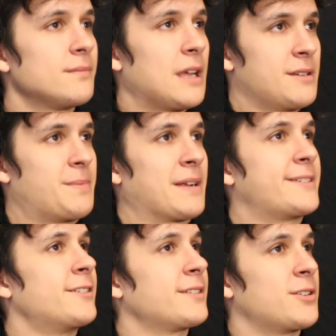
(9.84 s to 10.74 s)
I was back
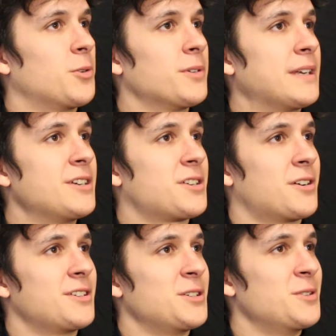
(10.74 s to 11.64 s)
during the golden age of
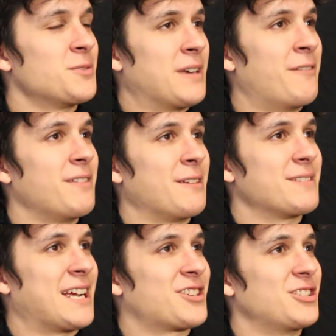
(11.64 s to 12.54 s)
cartoons when everything
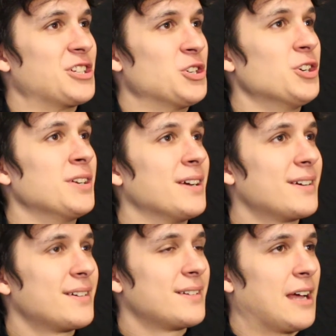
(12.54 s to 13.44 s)
was actually good.
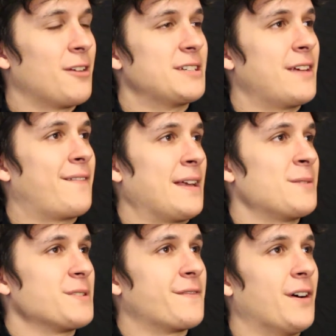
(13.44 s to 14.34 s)
I don't know, Danny
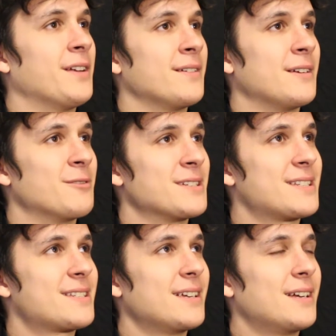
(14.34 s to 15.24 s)
Fenton was fun. It
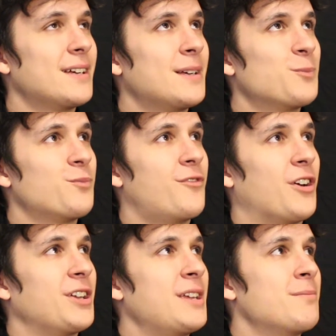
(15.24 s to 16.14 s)
was
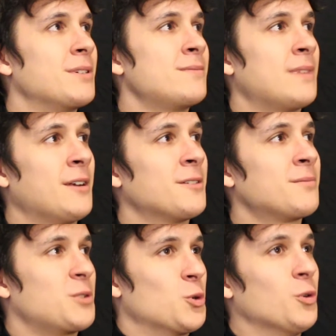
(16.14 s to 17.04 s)
funny, but I
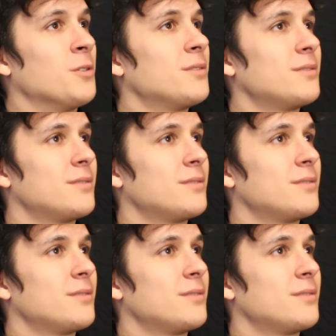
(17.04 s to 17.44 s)
don't know, cool.